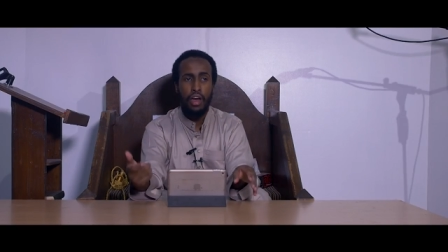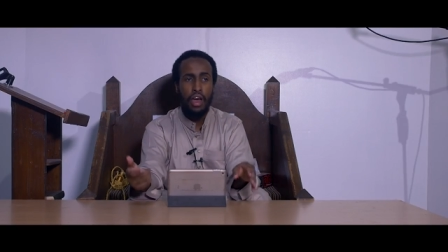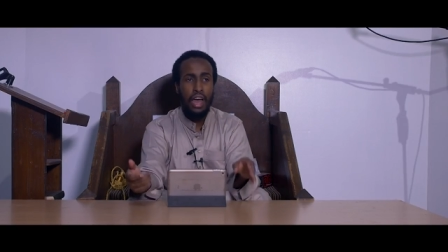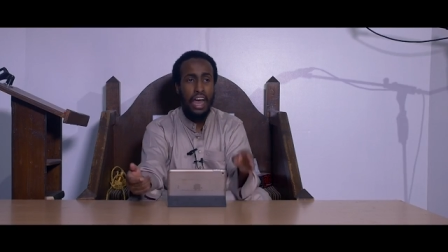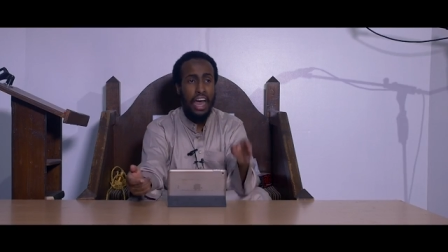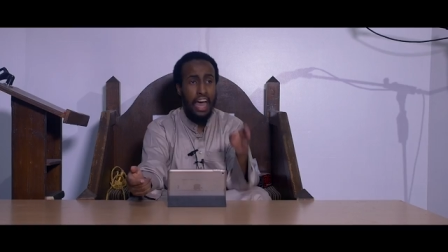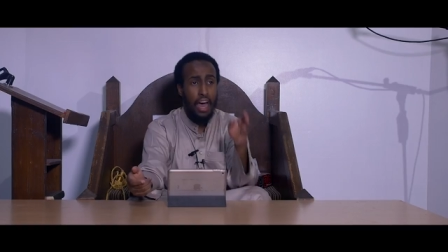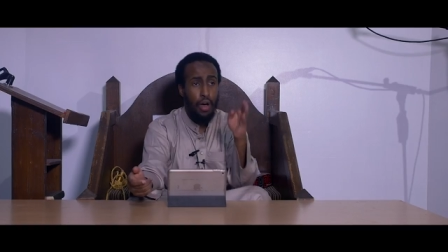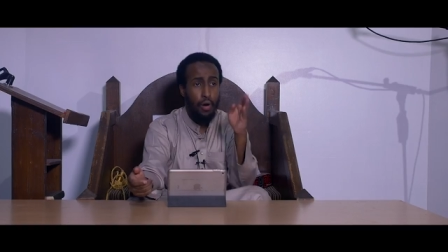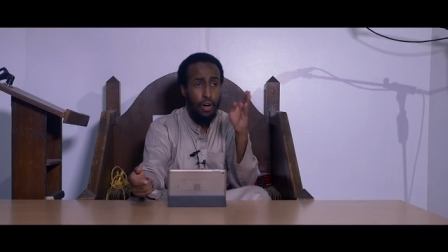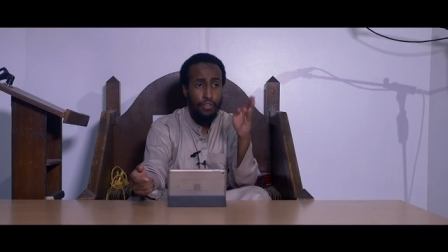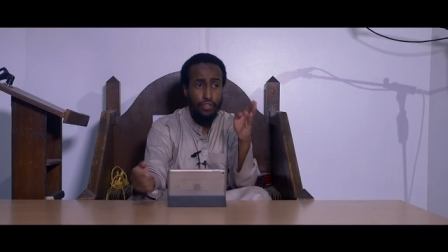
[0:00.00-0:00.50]

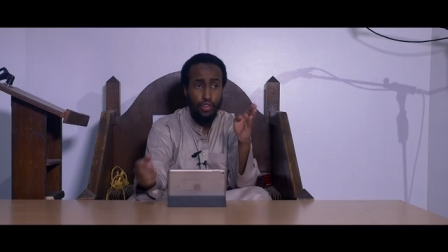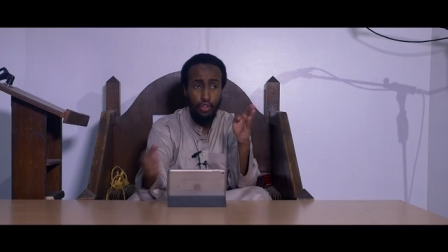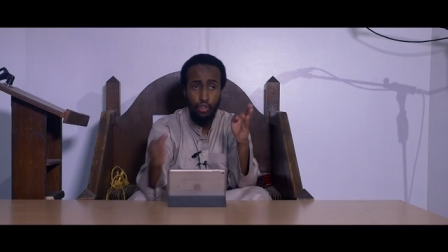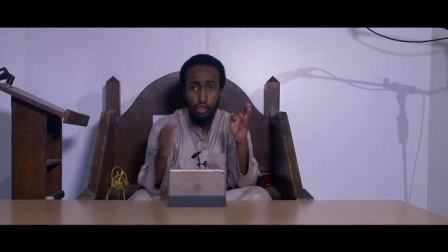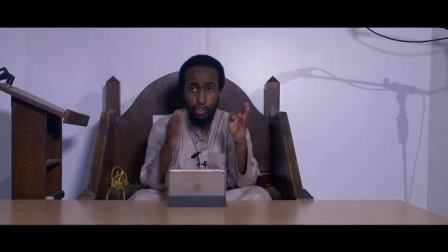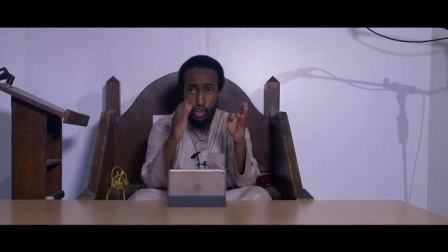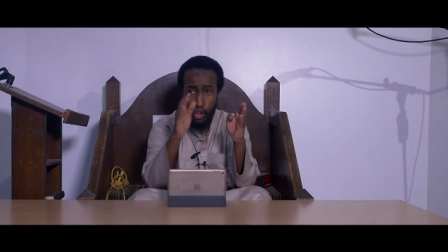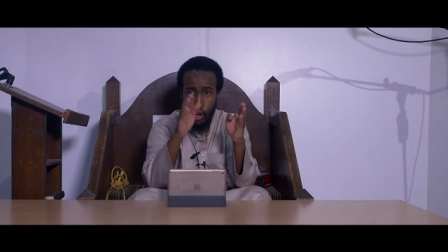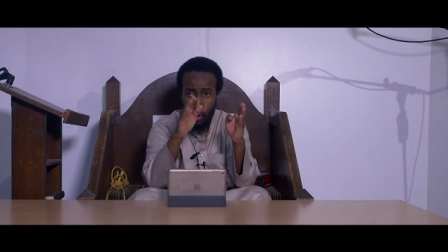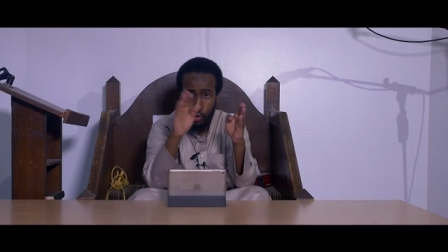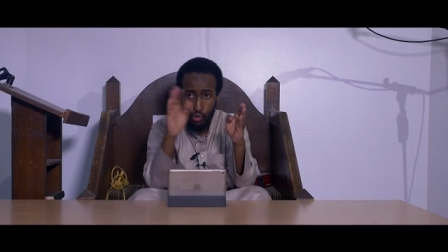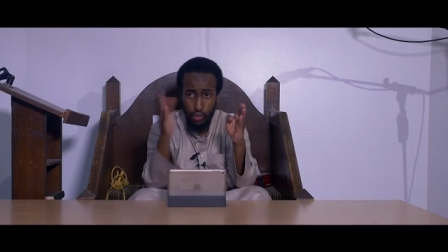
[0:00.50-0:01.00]
How have you
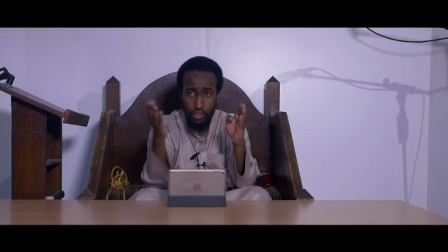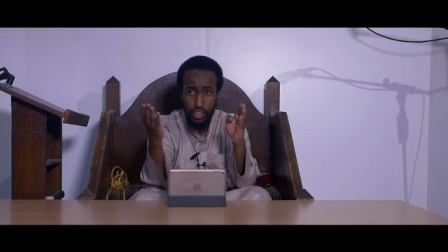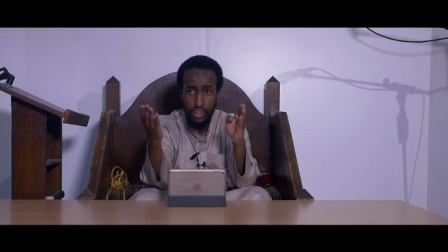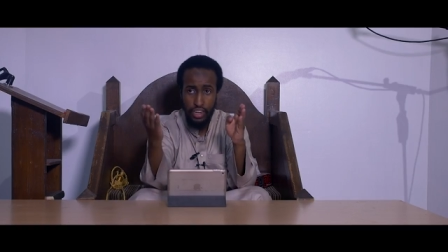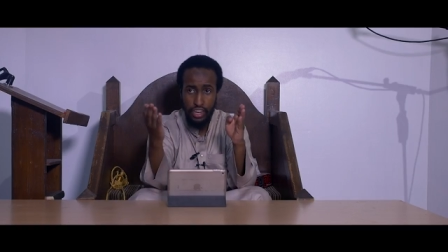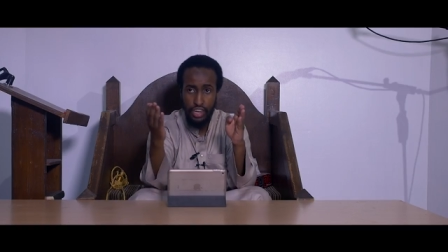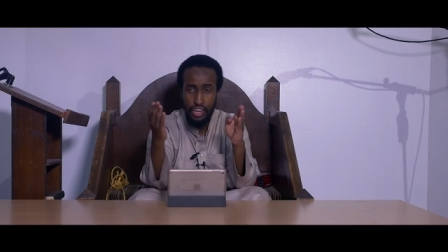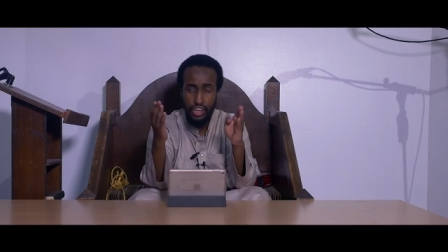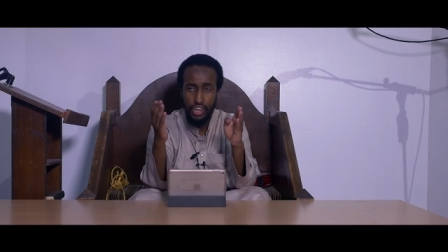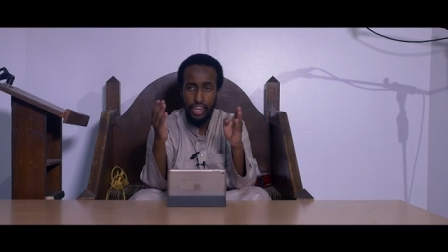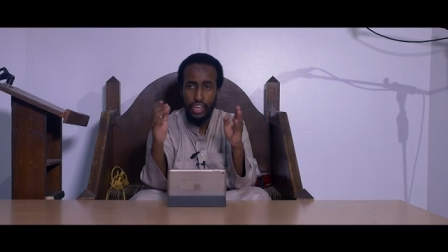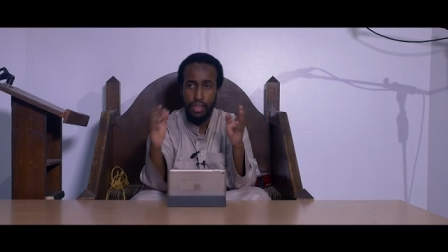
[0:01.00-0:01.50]

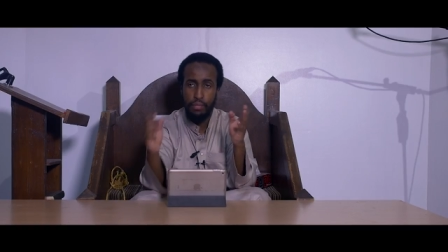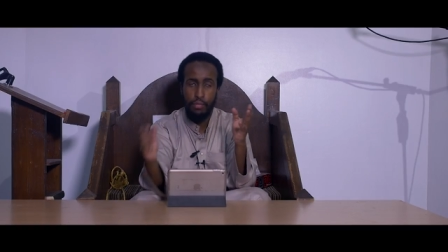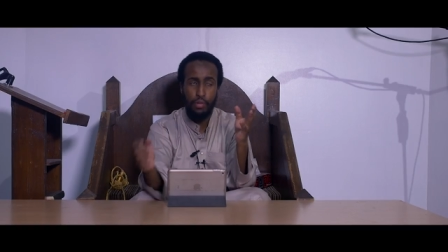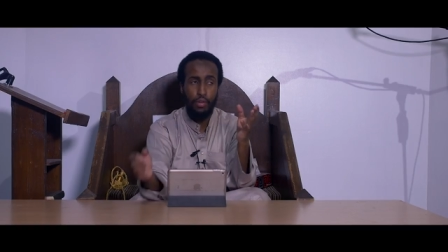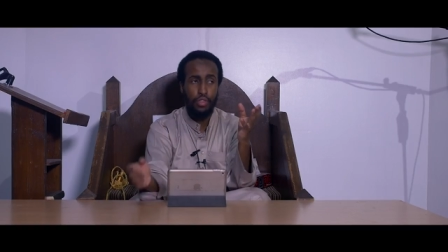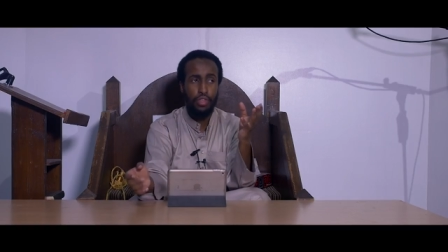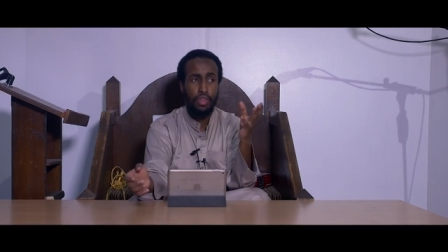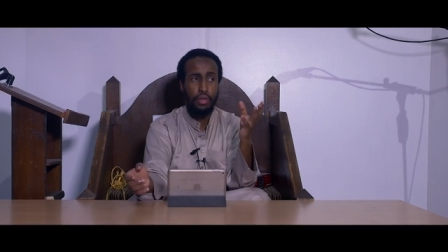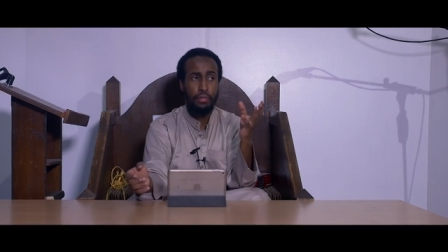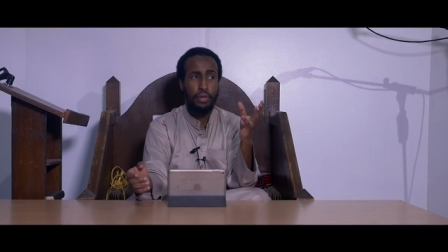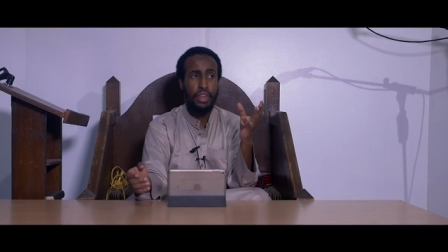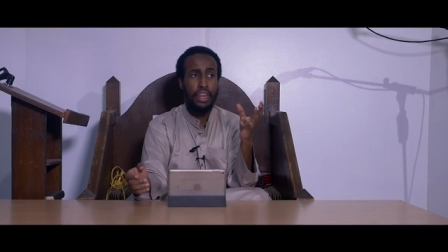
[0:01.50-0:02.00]
chosen, Sheikh
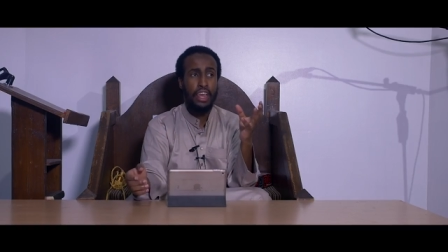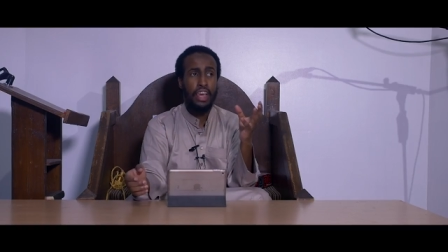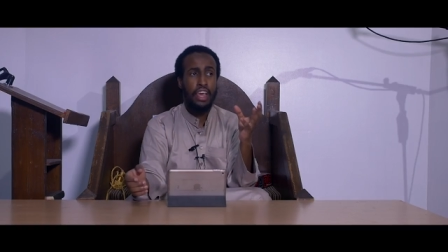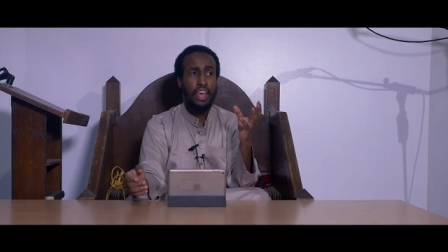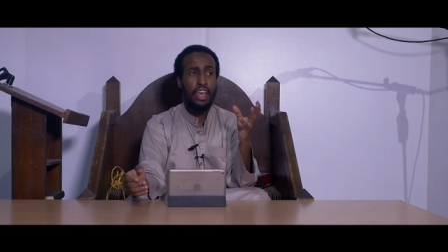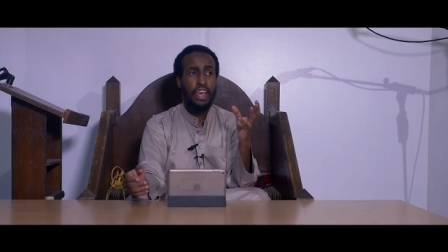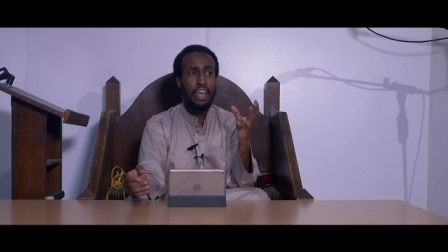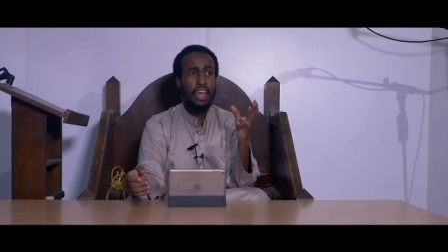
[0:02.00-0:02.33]
Uthaymeen,